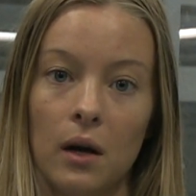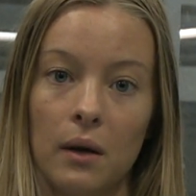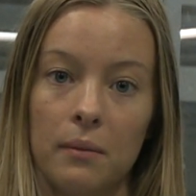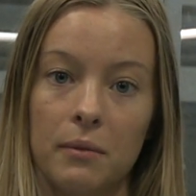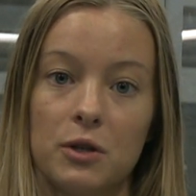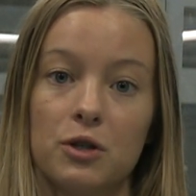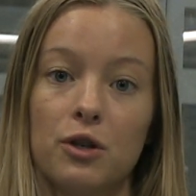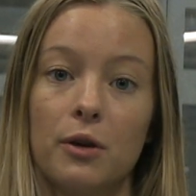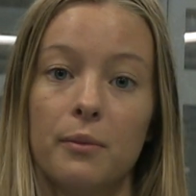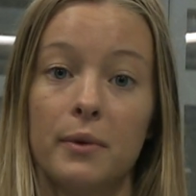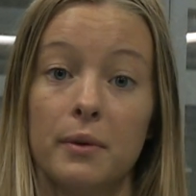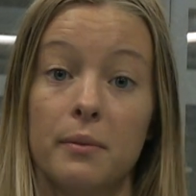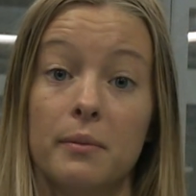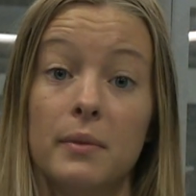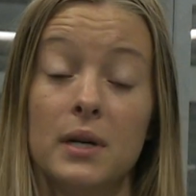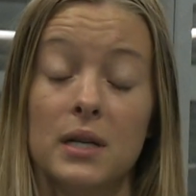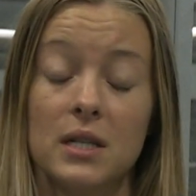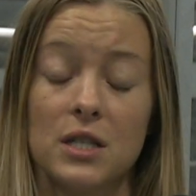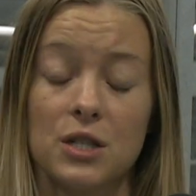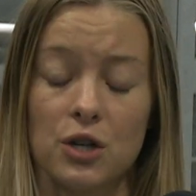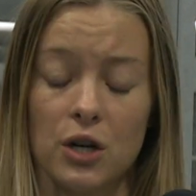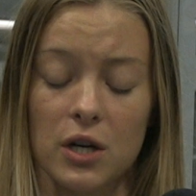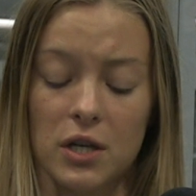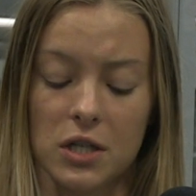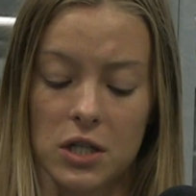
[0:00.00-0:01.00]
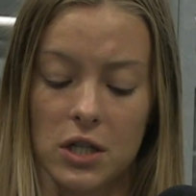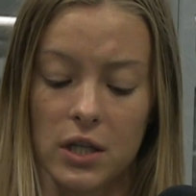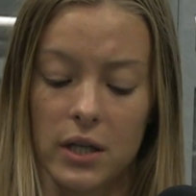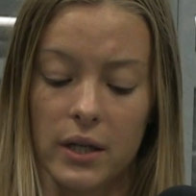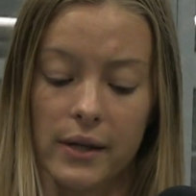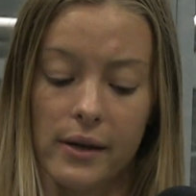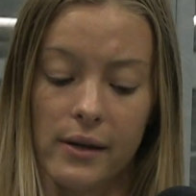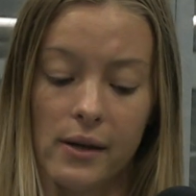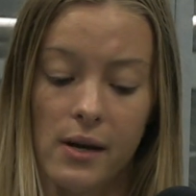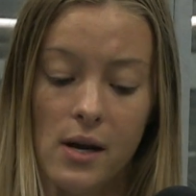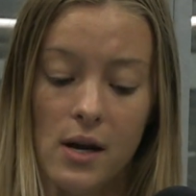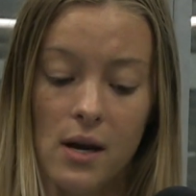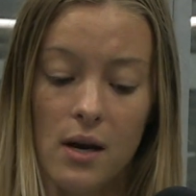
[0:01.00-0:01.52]
the Trump
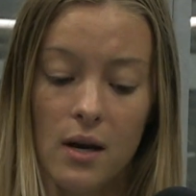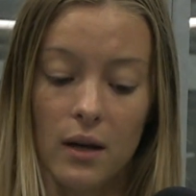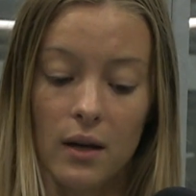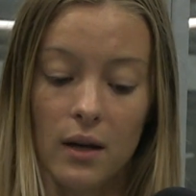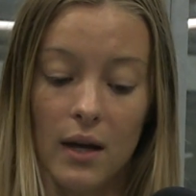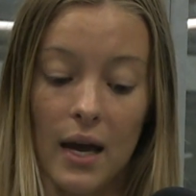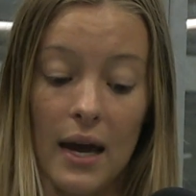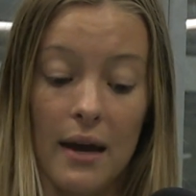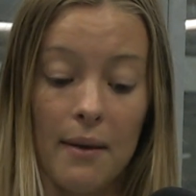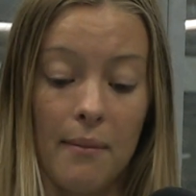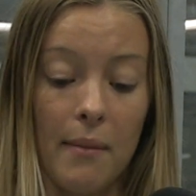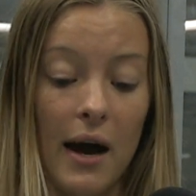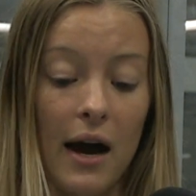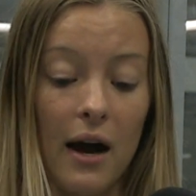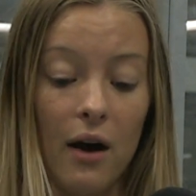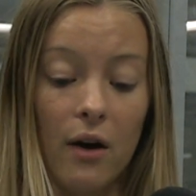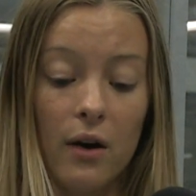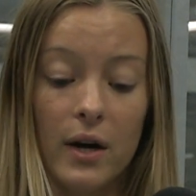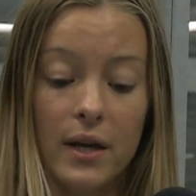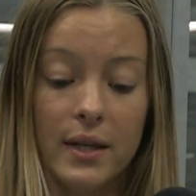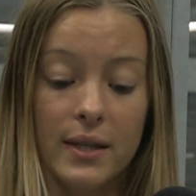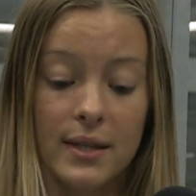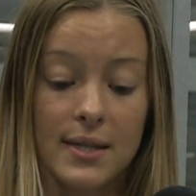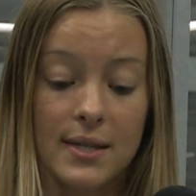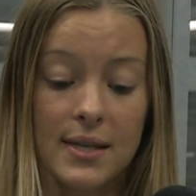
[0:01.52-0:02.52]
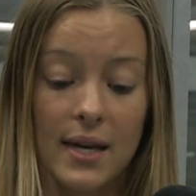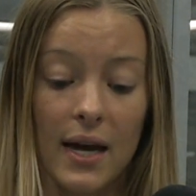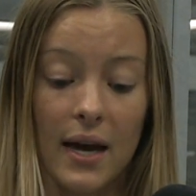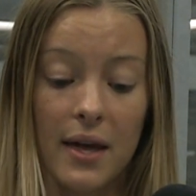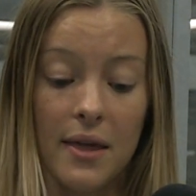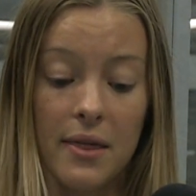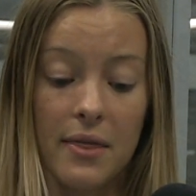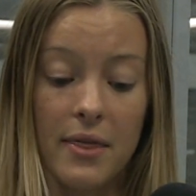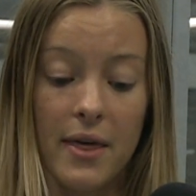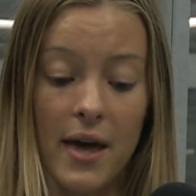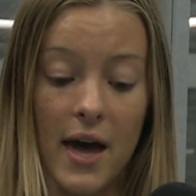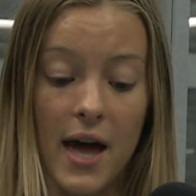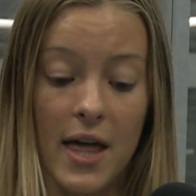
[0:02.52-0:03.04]
administration came out and said
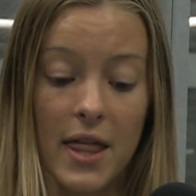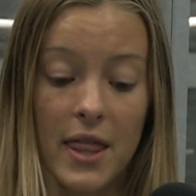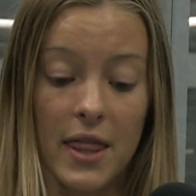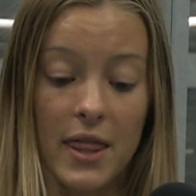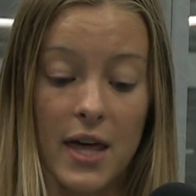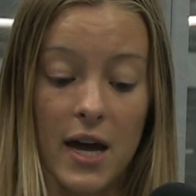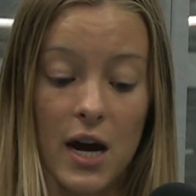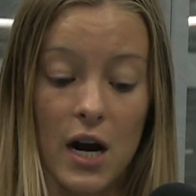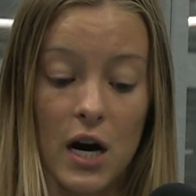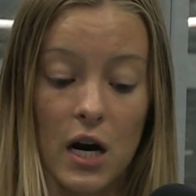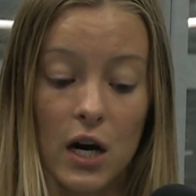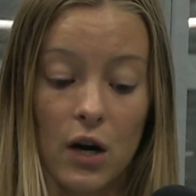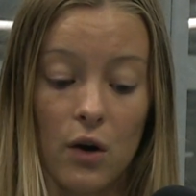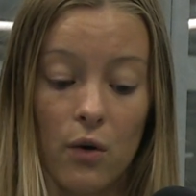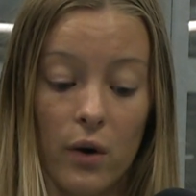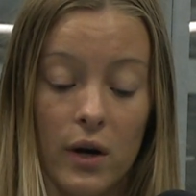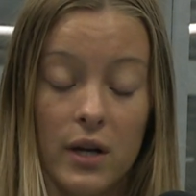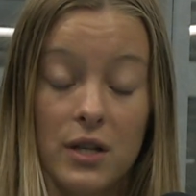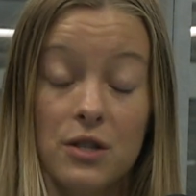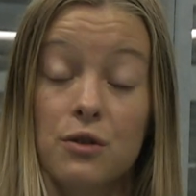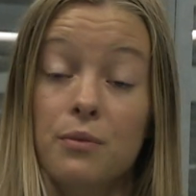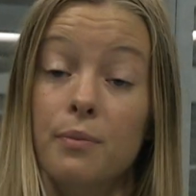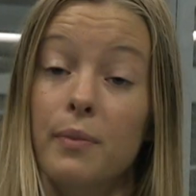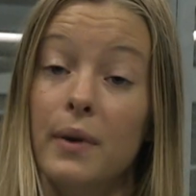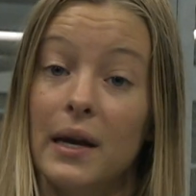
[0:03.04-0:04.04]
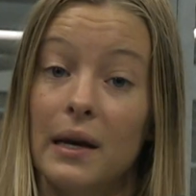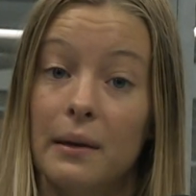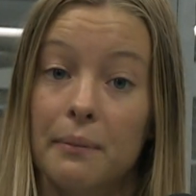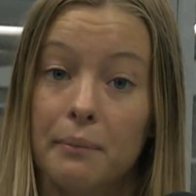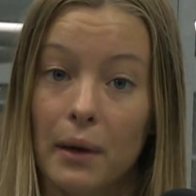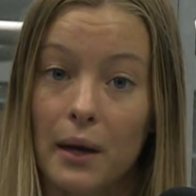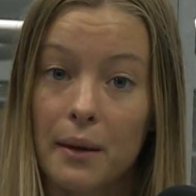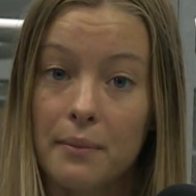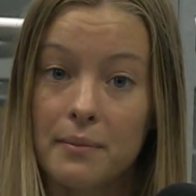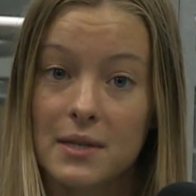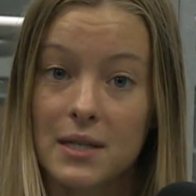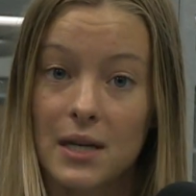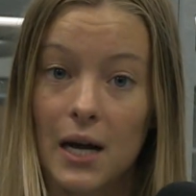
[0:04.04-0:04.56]
that they are going to ban
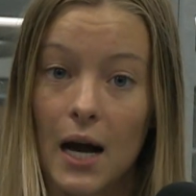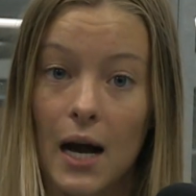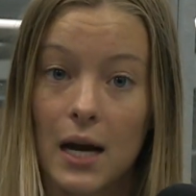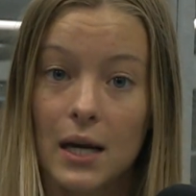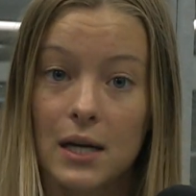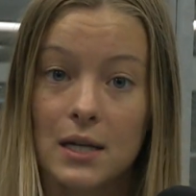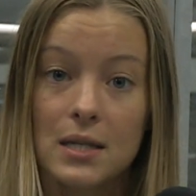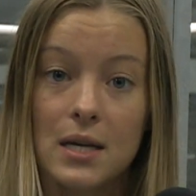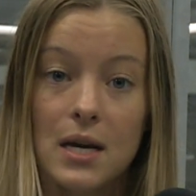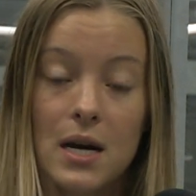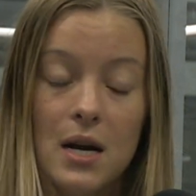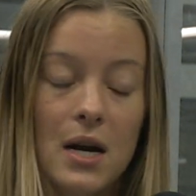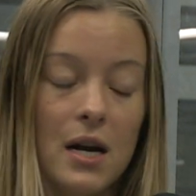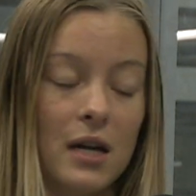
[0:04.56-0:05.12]
bump stocks.